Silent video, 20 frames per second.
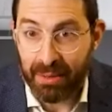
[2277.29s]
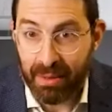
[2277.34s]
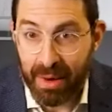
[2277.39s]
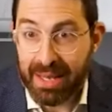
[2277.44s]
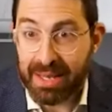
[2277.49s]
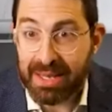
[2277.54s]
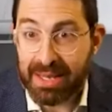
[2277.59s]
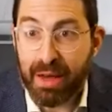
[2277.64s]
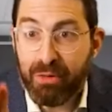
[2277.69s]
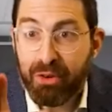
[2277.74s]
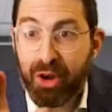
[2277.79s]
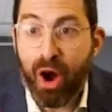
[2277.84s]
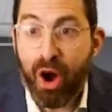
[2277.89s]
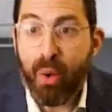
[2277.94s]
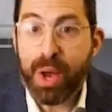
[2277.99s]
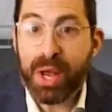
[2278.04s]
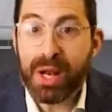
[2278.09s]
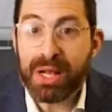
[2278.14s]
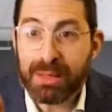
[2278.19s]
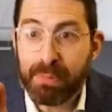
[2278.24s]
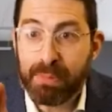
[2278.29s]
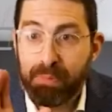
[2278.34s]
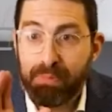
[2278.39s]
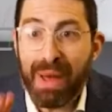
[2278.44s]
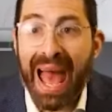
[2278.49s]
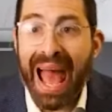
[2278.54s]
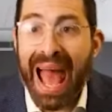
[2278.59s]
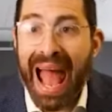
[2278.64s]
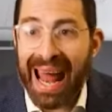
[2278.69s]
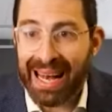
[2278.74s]
right? Steph Curry doesn't
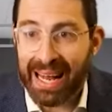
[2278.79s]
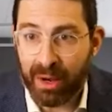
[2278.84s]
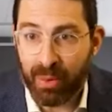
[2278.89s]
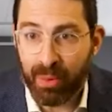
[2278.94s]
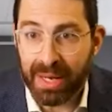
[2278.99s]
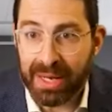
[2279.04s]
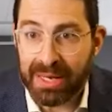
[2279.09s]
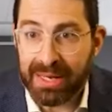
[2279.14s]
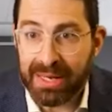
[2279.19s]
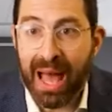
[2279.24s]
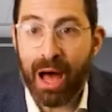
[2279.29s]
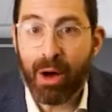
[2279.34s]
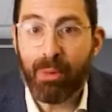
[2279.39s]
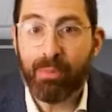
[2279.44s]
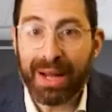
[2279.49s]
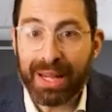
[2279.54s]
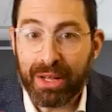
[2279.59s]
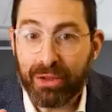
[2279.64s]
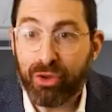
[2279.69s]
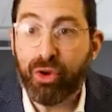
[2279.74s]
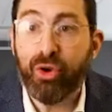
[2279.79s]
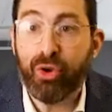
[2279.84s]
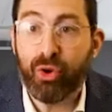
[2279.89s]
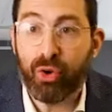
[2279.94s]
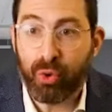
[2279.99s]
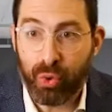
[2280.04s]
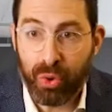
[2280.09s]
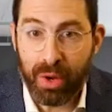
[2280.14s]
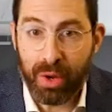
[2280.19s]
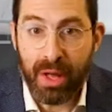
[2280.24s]
panic when he's down by
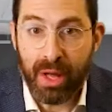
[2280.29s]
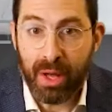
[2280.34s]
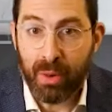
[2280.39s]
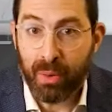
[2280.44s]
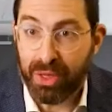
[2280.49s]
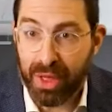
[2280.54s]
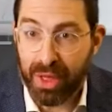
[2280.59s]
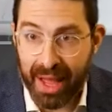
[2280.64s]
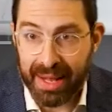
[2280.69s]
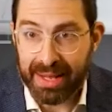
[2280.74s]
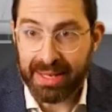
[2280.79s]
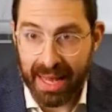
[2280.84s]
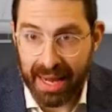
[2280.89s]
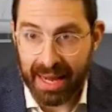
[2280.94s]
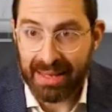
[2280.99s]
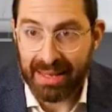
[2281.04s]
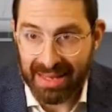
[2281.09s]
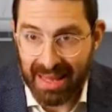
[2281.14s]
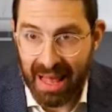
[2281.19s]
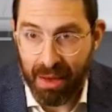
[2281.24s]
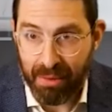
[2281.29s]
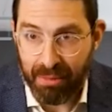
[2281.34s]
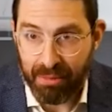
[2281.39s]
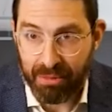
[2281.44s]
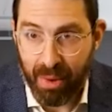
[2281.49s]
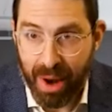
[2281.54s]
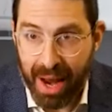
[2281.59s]
two with eight seconds left,